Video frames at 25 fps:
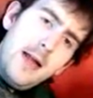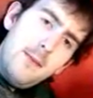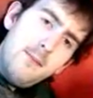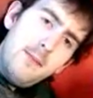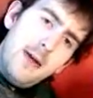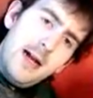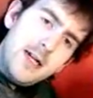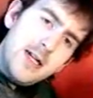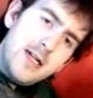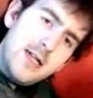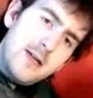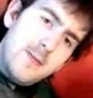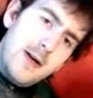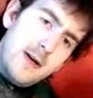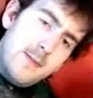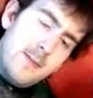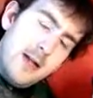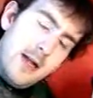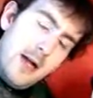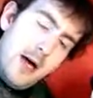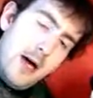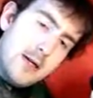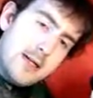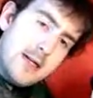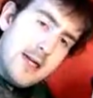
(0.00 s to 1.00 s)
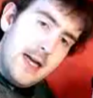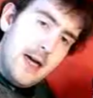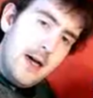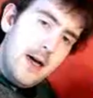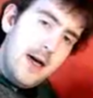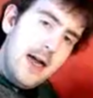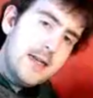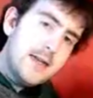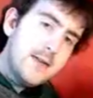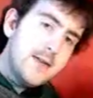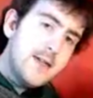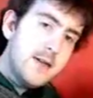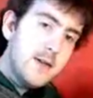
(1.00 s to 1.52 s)
Manchester, Mamma the Art,
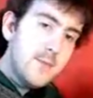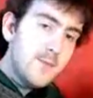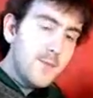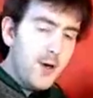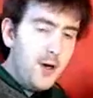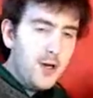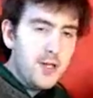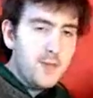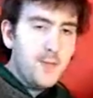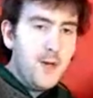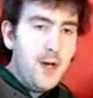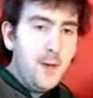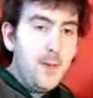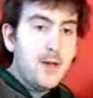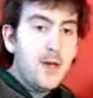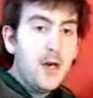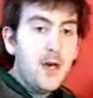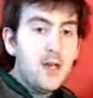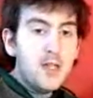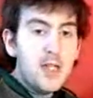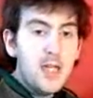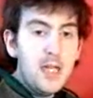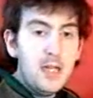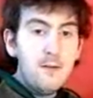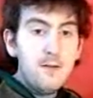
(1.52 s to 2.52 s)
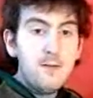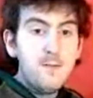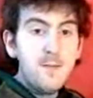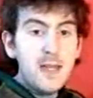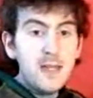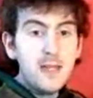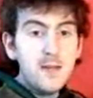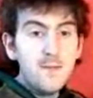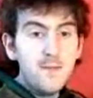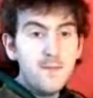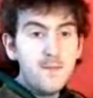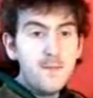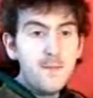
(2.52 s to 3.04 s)
and do a box pop and ask you, think
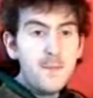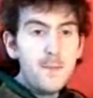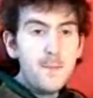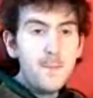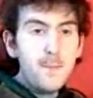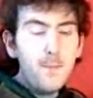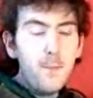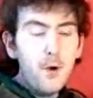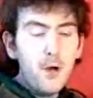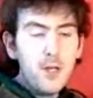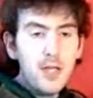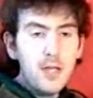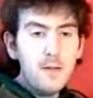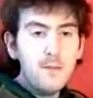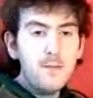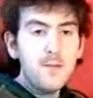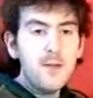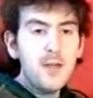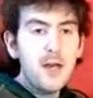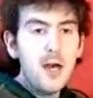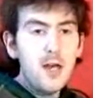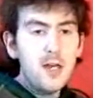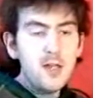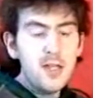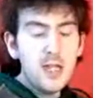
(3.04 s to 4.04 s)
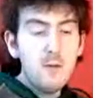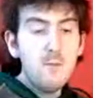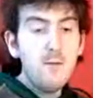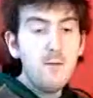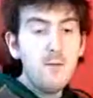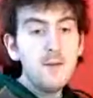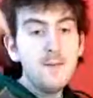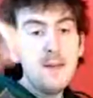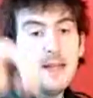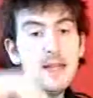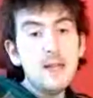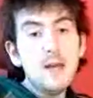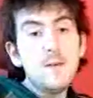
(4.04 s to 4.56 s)
of the, what you to ask you what
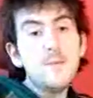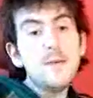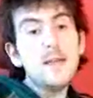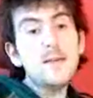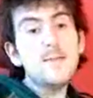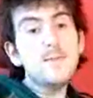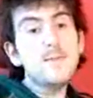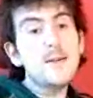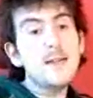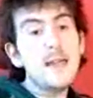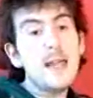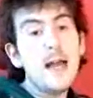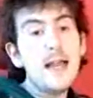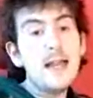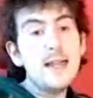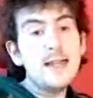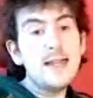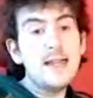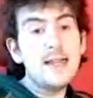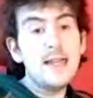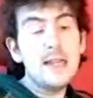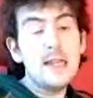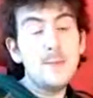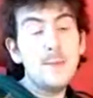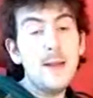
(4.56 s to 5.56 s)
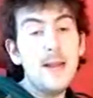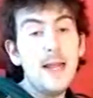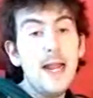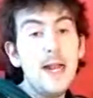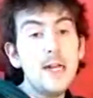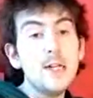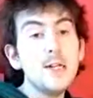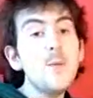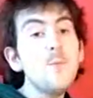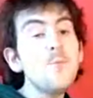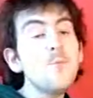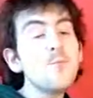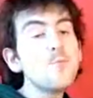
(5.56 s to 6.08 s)
you think of me when I say Ditty
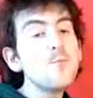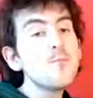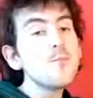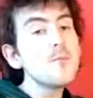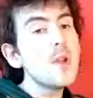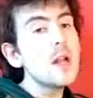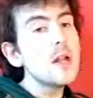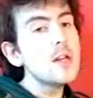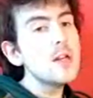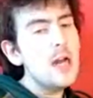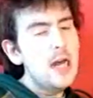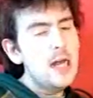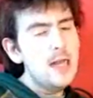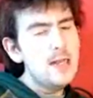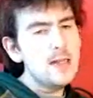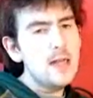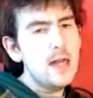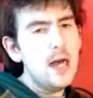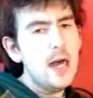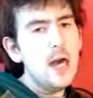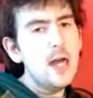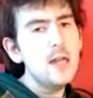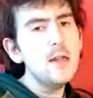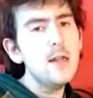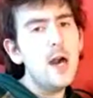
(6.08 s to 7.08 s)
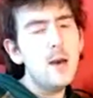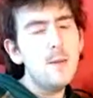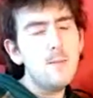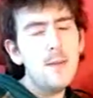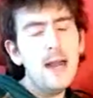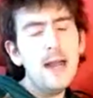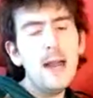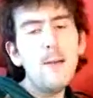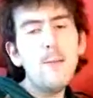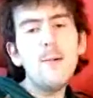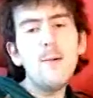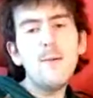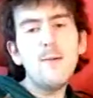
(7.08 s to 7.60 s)
Bitch, chances are, a lot of
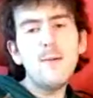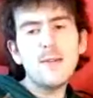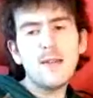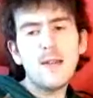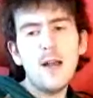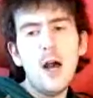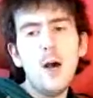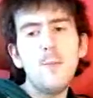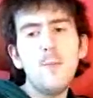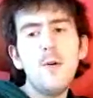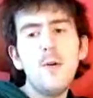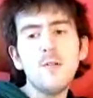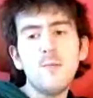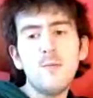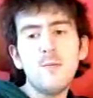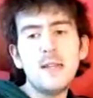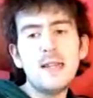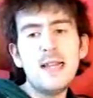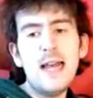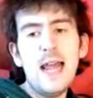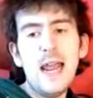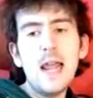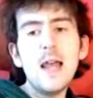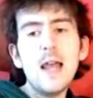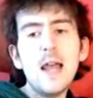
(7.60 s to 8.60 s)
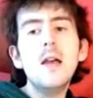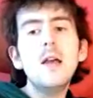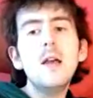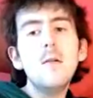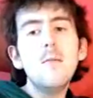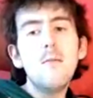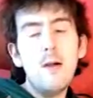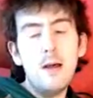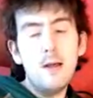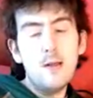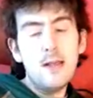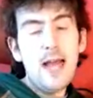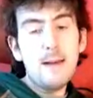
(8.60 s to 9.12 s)
my samples would say
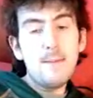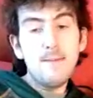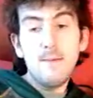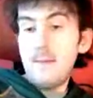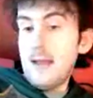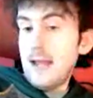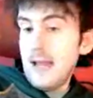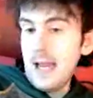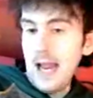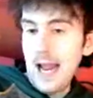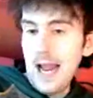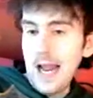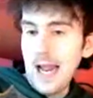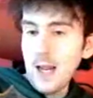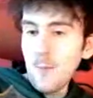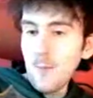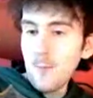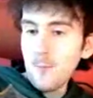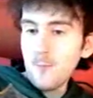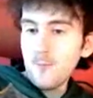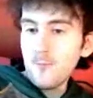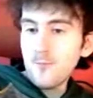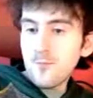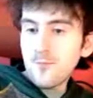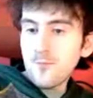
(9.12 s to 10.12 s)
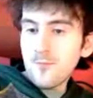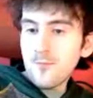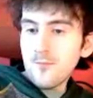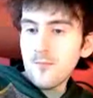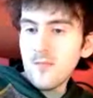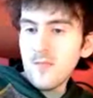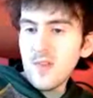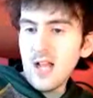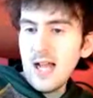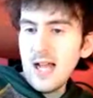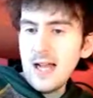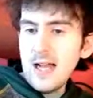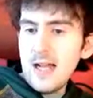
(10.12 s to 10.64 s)
Captain Mickey,
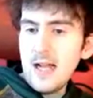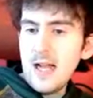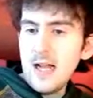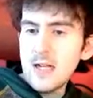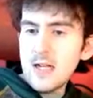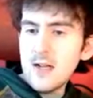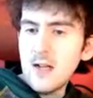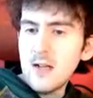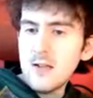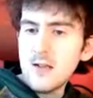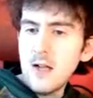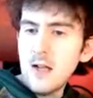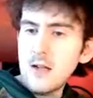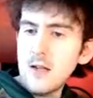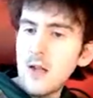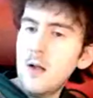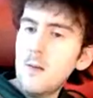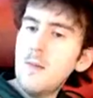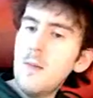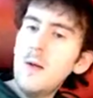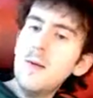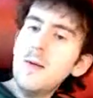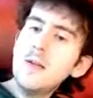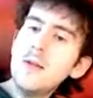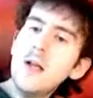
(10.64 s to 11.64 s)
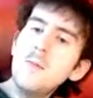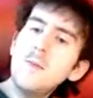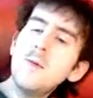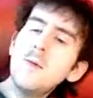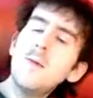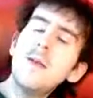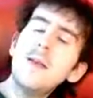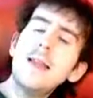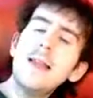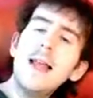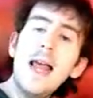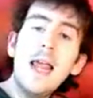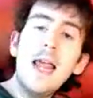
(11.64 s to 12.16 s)
and chances are, a lot of my other samples
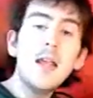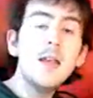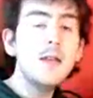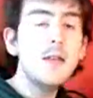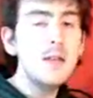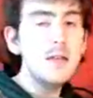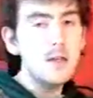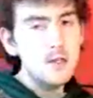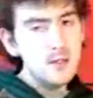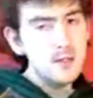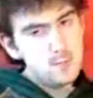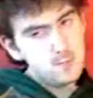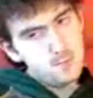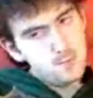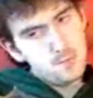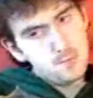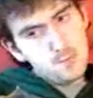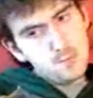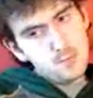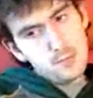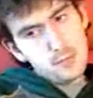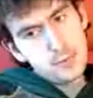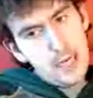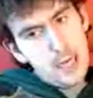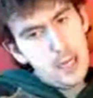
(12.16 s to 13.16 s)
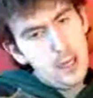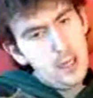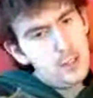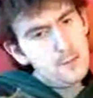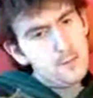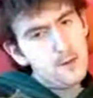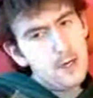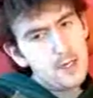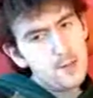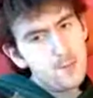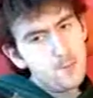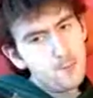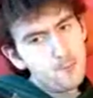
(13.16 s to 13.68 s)
would say, well, I
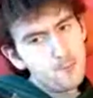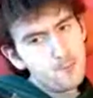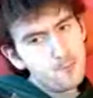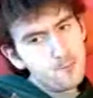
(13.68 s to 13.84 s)
would.